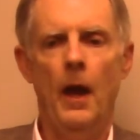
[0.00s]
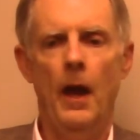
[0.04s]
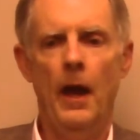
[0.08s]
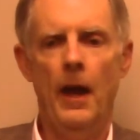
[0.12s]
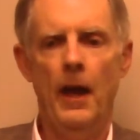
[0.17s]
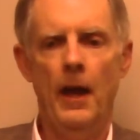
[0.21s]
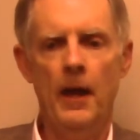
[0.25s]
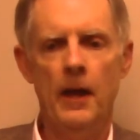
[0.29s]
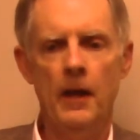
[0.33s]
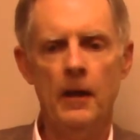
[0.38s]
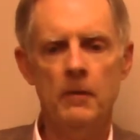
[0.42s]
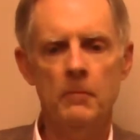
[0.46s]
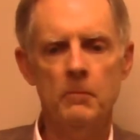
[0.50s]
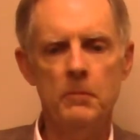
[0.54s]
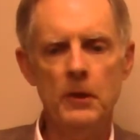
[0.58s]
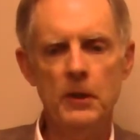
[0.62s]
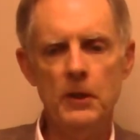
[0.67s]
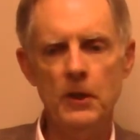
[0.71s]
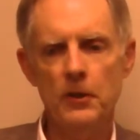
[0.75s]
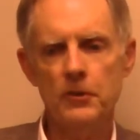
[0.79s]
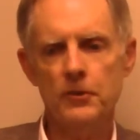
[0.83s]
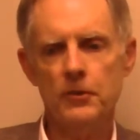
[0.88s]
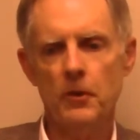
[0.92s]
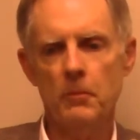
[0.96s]
And
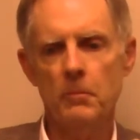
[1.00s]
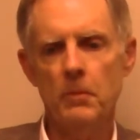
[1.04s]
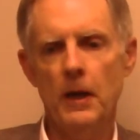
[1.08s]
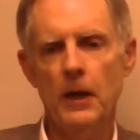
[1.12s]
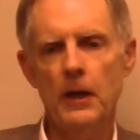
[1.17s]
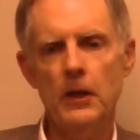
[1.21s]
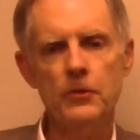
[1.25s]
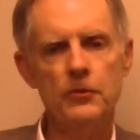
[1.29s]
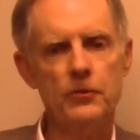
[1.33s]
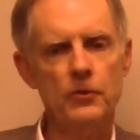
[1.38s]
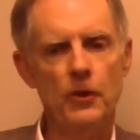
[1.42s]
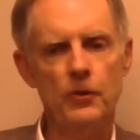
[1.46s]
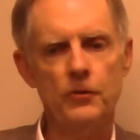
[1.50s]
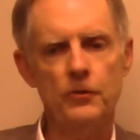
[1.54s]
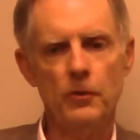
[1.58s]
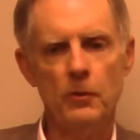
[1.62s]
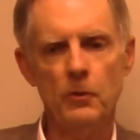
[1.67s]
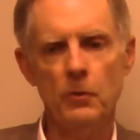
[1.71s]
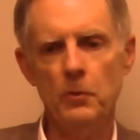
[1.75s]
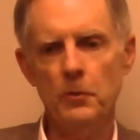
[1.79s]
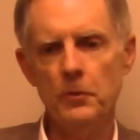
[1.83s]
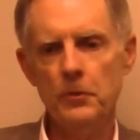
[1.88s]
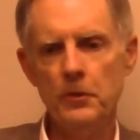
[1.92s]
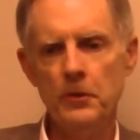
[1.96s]
because their body starts to
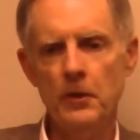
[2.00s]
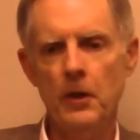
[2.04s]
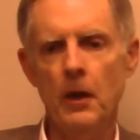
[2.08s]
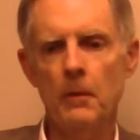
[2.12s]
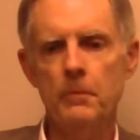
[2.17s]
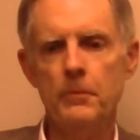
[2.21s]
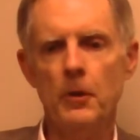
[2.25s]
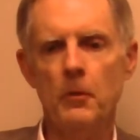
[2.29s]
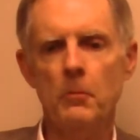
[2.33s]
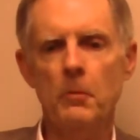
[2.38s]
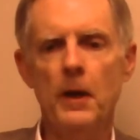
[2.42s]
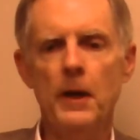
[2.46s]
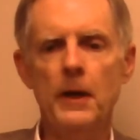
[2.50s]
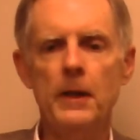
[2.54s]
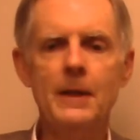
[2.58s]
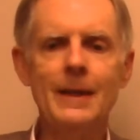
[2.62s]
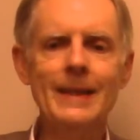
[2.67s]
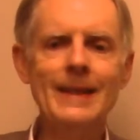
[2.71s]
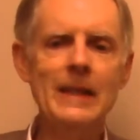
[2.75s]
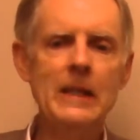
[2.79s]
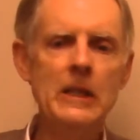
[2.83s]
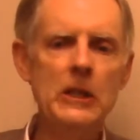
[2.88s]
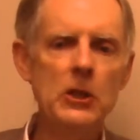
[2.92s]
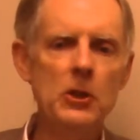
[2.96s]
loosen up, their body
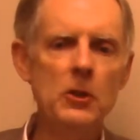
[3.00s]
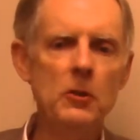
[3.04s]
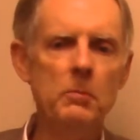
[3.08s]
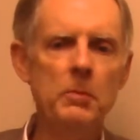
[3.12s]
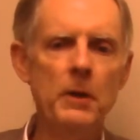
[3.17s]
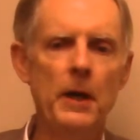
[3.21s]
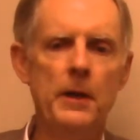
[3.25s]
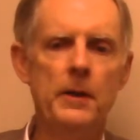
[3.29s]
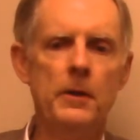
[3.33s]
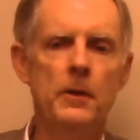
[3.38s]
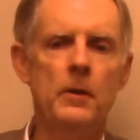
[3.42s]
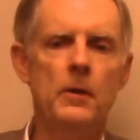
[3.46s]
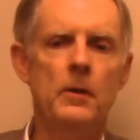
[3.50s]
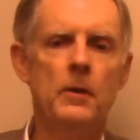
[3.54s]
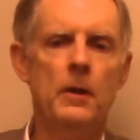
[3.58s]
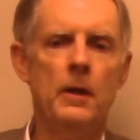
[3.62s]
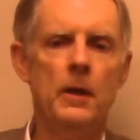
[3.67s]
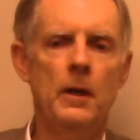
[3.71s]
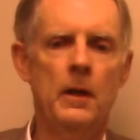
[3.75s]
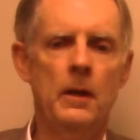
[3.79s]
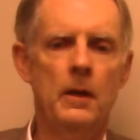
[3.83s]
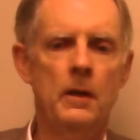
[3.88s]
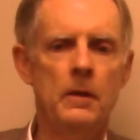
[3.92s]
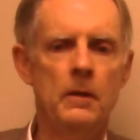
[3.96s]
can heal better,
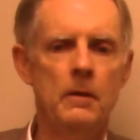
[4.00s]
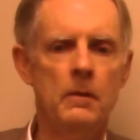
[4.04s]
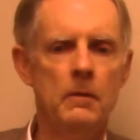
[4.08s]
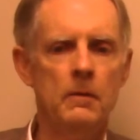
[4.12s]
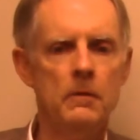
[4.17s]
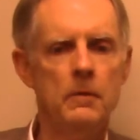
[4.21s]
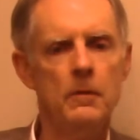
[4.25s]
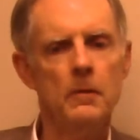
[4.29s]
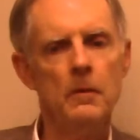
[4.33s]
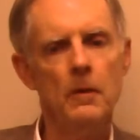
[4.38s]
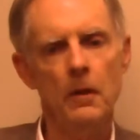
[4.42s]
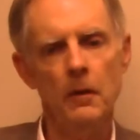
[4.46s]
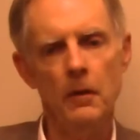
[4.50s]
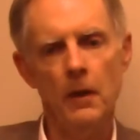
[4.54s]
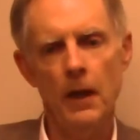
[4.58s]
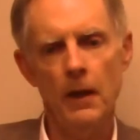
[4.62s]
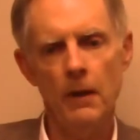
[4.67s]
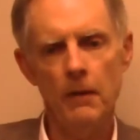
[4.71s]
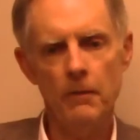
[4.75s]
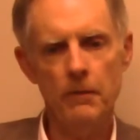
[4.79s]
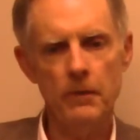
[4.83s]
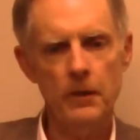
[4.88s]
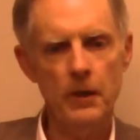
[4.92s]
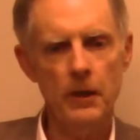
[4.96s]
and a
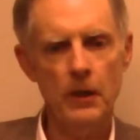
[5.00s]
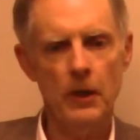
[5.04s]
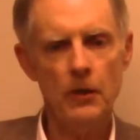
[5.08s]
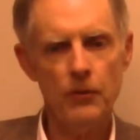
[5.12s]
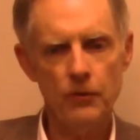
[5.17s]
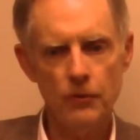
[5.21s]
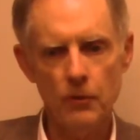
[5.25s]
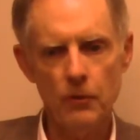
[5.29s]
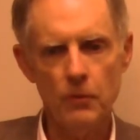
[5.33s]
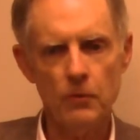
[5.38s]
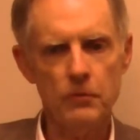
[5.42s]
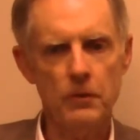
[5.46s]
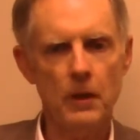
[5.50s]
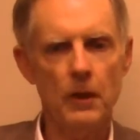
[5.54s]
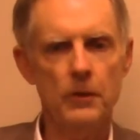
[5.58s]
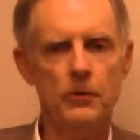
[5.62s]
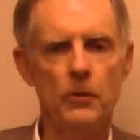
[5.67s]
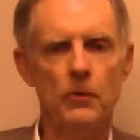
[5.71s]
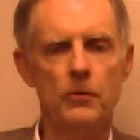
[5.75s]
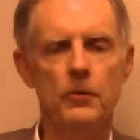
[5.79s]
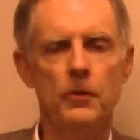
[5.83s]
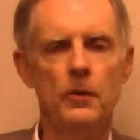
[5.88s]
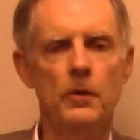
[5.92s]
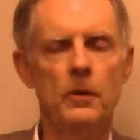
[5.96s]
lot of the issues that
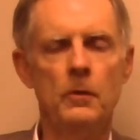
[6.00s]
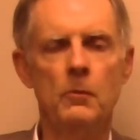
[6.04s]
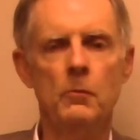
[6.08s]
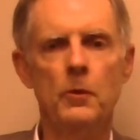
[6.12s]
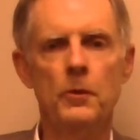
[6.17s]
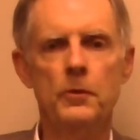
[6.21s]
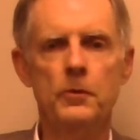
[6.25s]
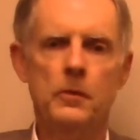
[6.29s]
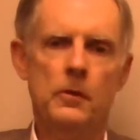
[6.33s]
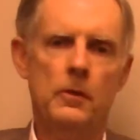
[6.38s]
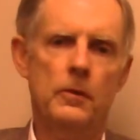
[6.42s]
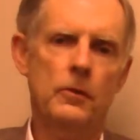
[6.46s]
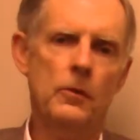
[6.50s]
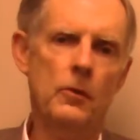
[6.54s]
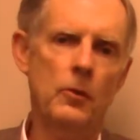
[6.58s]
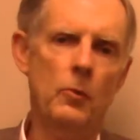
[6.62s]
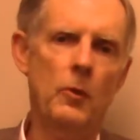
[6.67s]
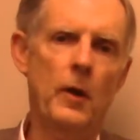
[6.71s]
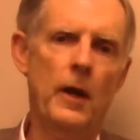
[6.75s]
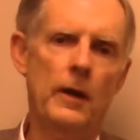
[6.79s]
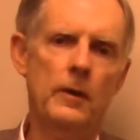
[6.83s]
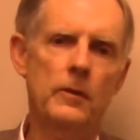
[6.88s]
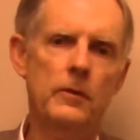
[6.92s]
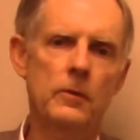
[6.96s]
they're dealing with can
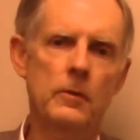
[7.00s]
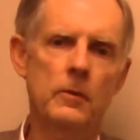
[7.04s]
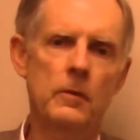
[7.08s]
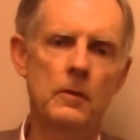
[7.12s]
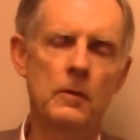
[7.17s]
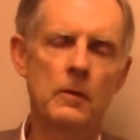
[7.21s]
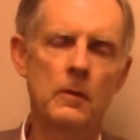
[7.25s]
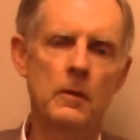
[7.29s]
correct.